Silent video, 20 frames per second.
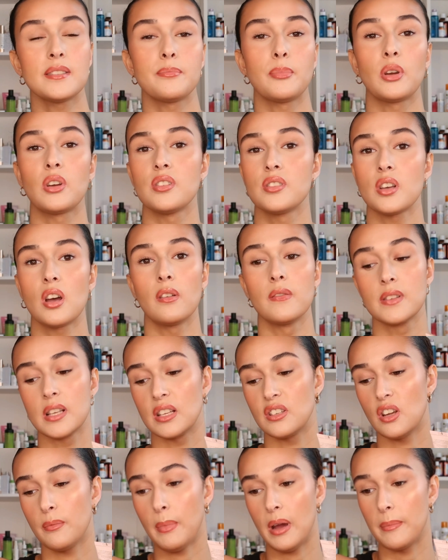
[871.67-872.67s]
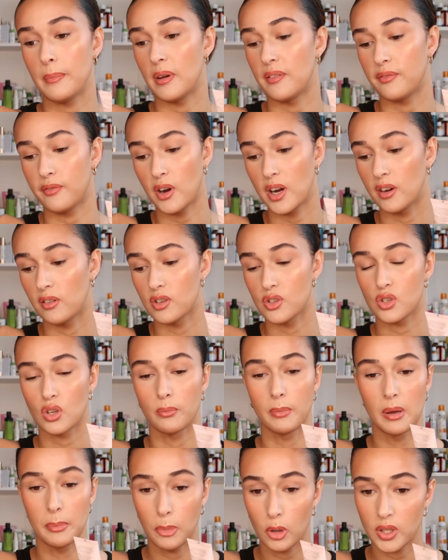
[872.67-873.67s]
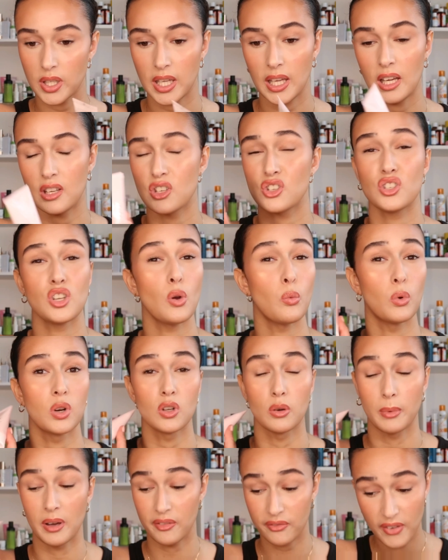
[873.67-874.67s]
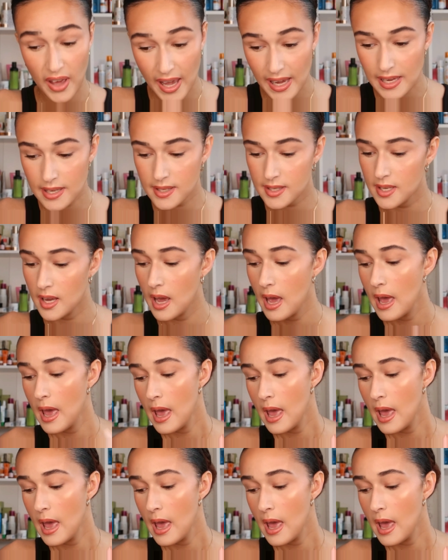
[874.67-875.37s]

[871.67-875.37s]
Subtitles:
because obviously I don't mind my fragrance on my body, I just don't want it on my face.